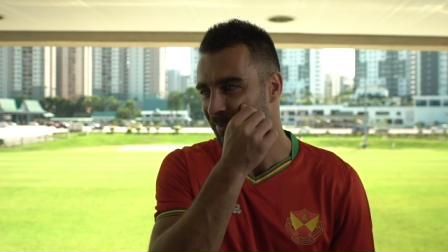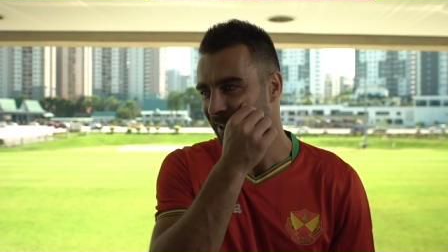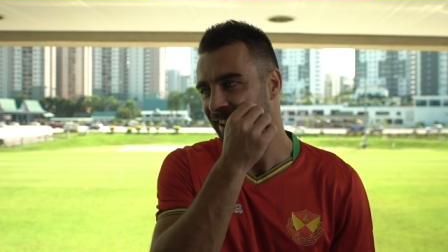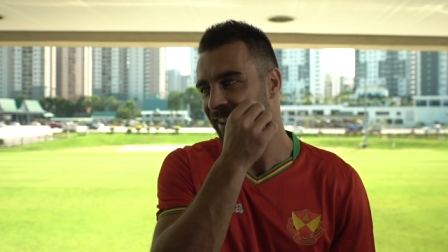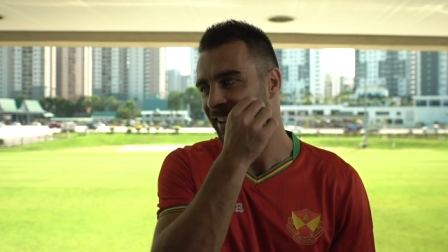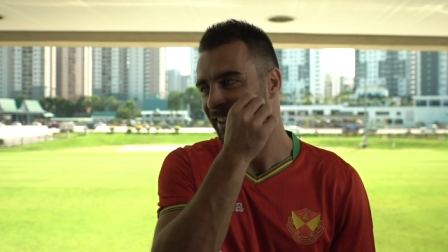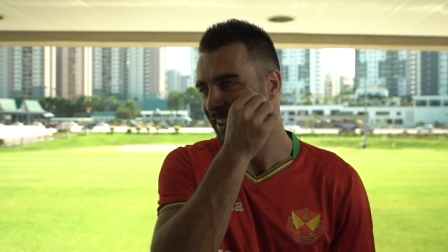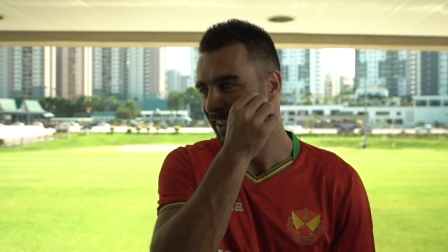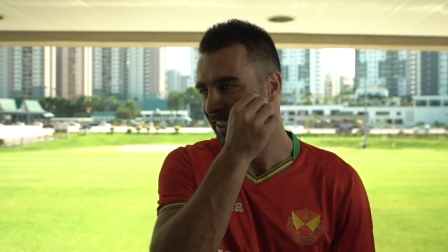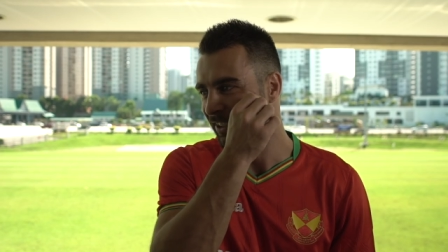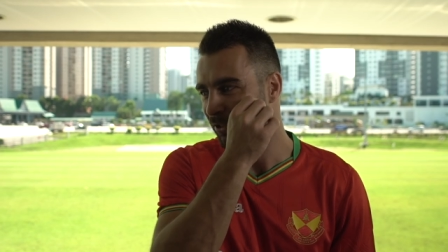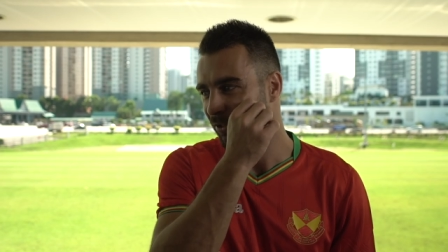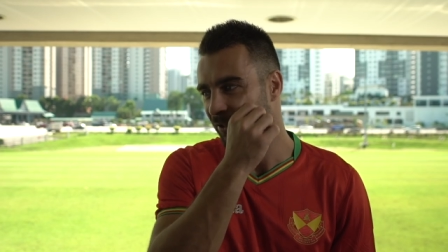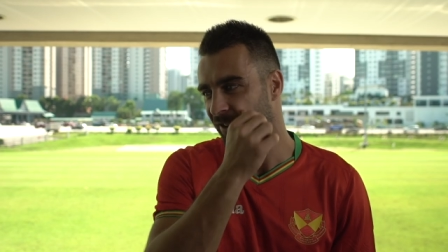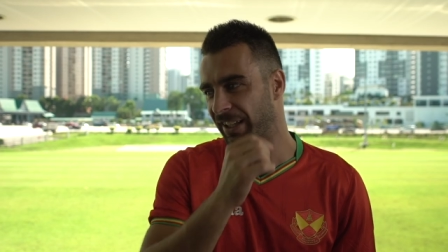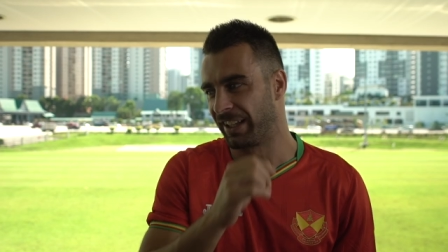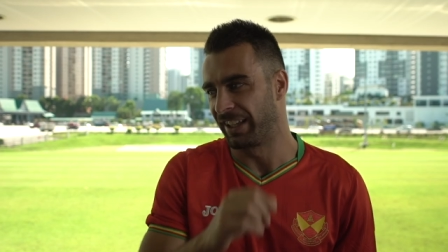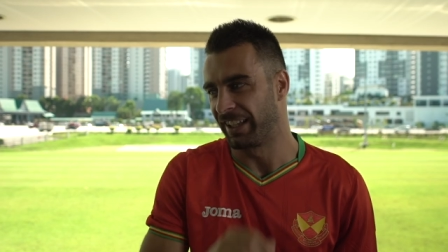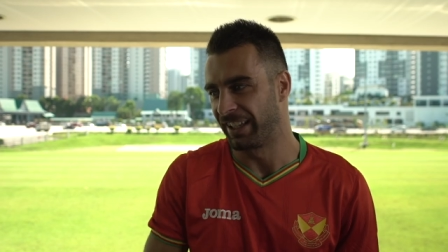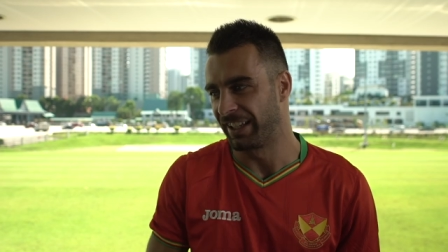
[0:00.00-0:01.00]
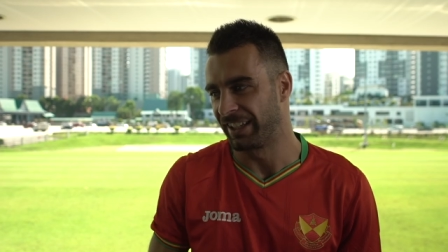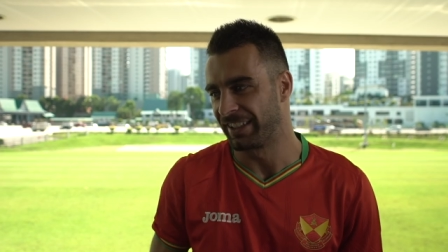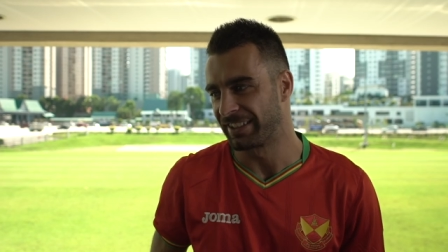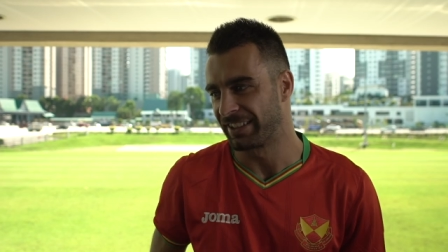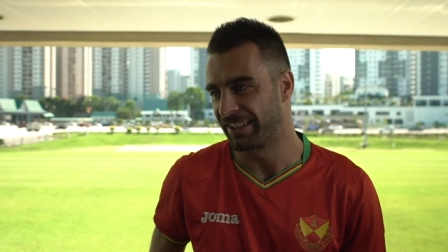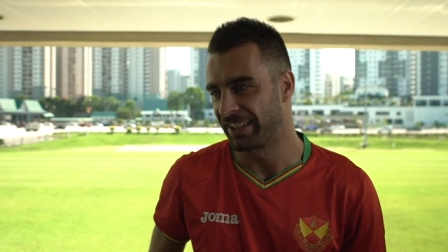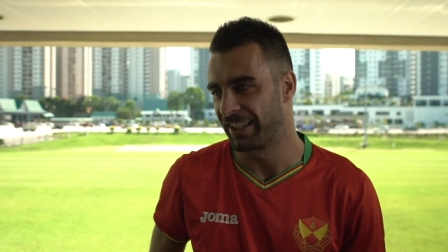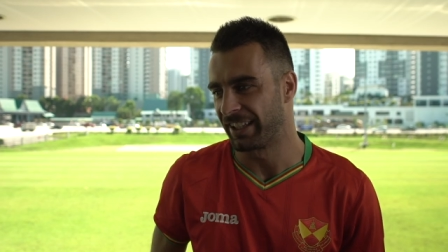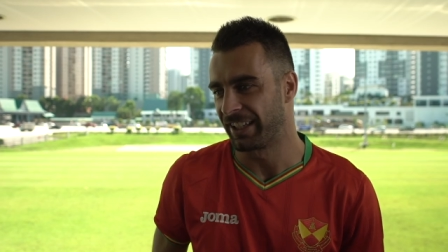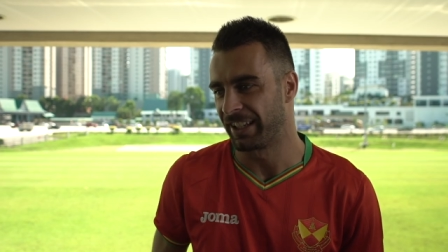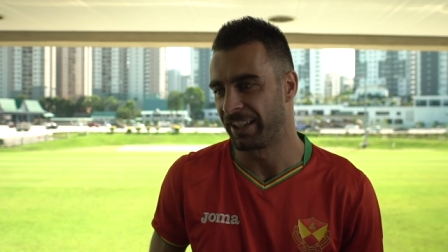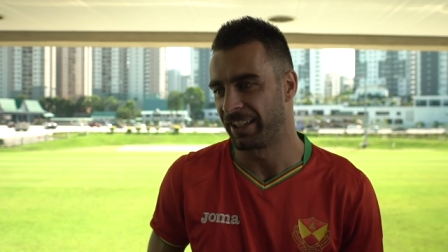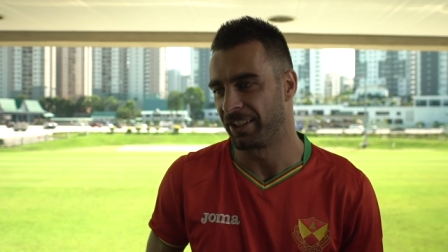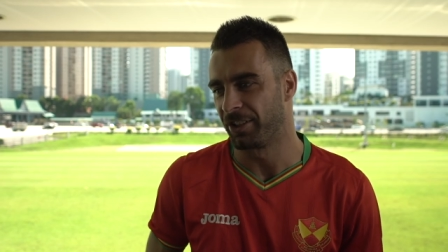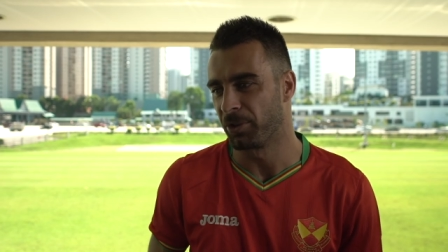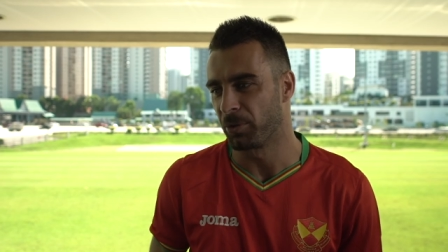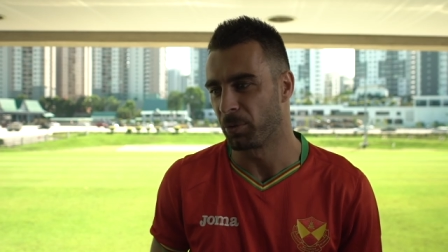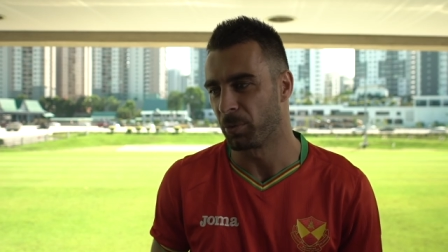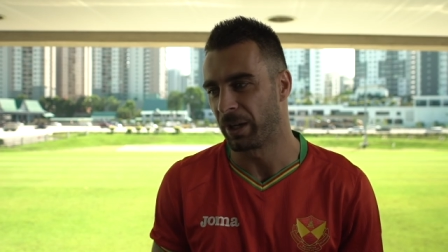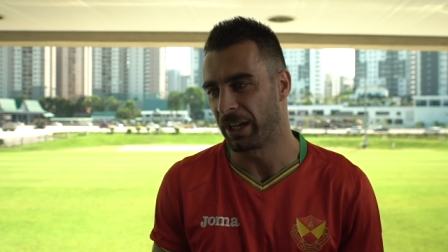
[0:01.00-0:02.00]
But if it's the
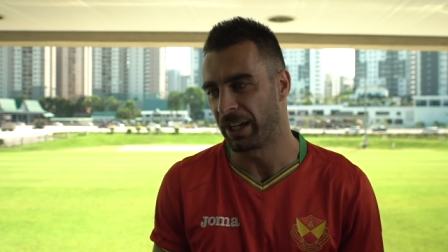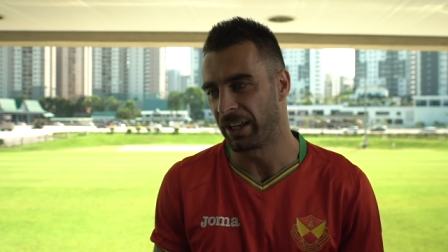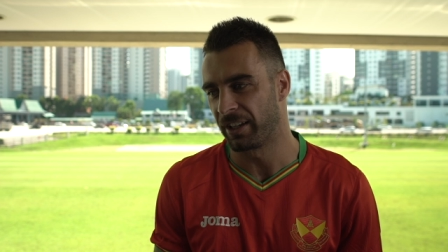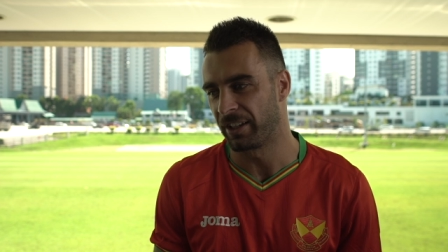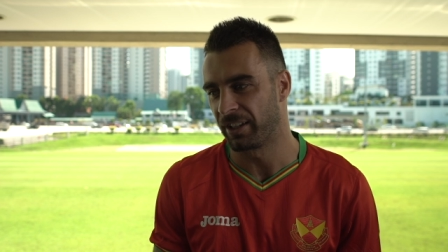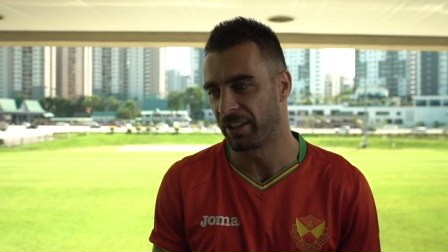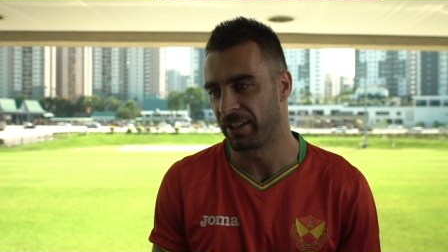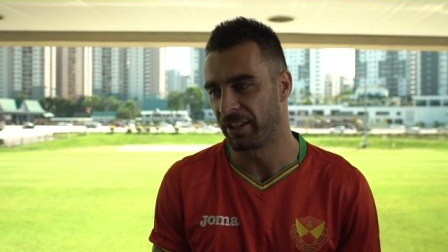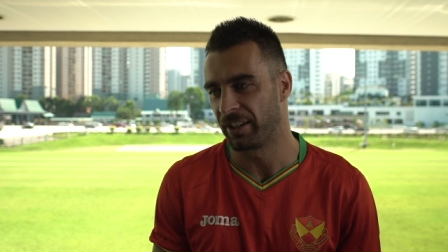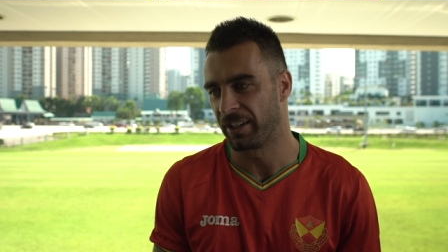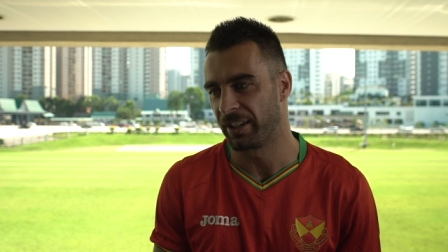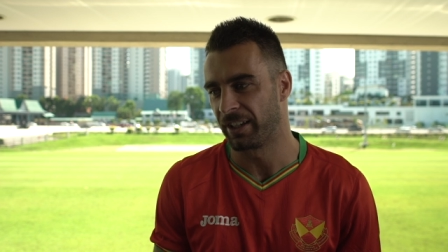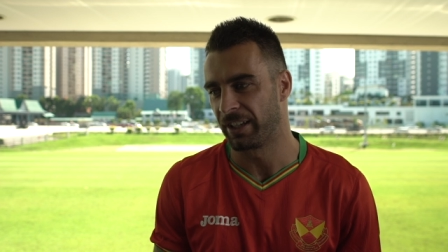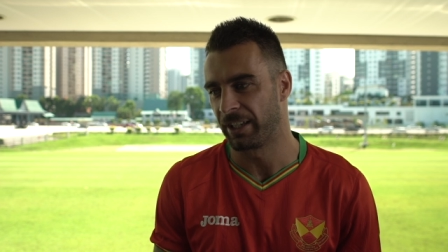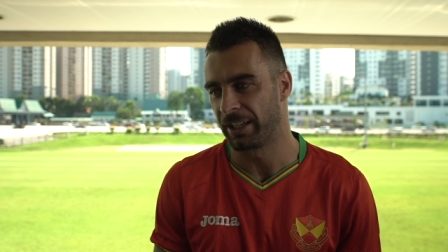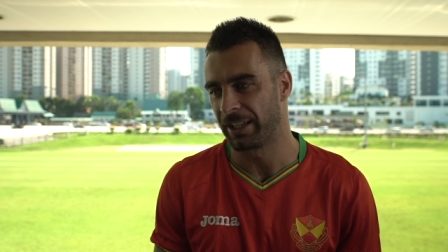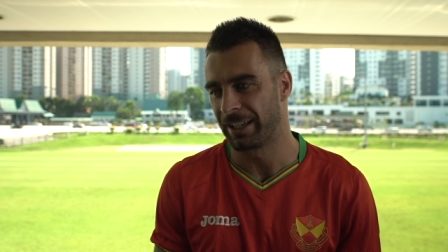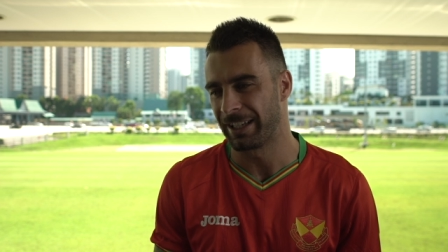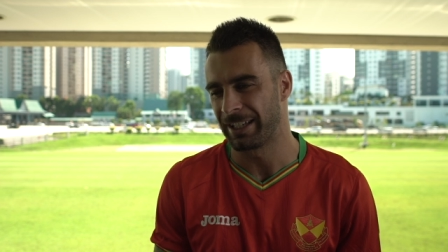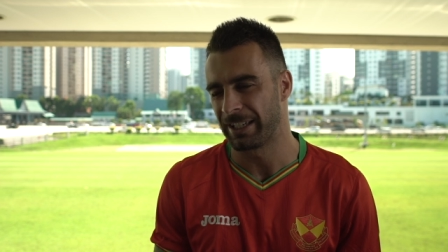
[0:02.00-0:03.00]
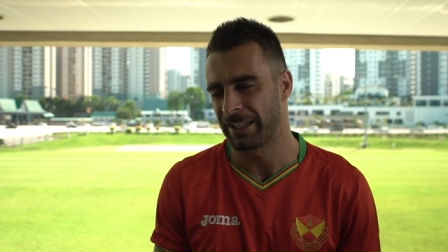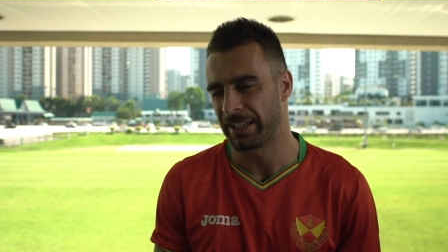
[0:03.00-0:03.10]
new one, uh,